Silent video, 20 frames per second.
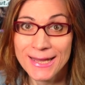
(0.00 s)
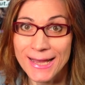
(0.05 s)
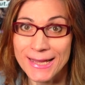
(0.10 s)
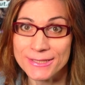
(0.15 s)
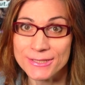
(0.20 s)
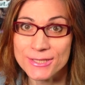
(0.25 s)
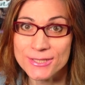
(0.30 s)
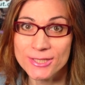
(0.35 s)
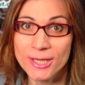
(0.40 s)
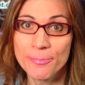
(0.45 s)

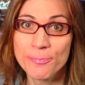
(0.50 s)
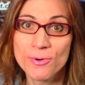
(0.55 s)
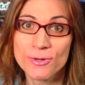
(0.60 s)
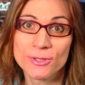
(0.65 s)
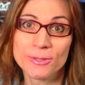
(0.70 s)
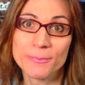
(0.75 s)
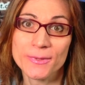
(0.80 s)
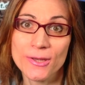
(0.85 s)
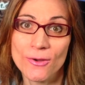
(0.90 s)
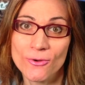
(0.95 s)
and
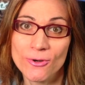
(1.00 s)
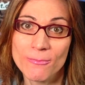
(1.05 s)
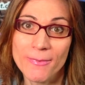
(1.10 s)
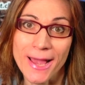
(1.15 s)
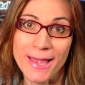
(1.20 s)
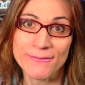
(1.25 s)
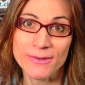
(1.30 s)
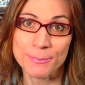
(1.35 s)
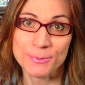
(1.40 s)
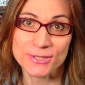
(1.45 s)
support me on
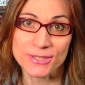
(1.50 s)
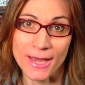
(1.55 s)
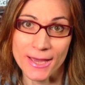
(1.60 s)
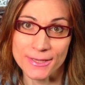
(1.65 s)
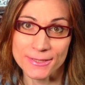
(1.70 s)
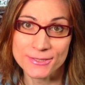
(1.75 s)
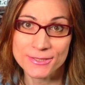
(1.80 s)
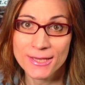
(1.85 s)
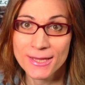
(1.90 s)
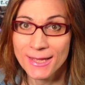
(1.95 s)
my
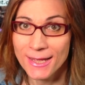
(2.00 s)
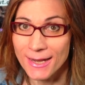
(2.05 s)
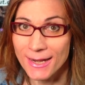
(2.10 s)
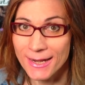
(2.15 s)
websites.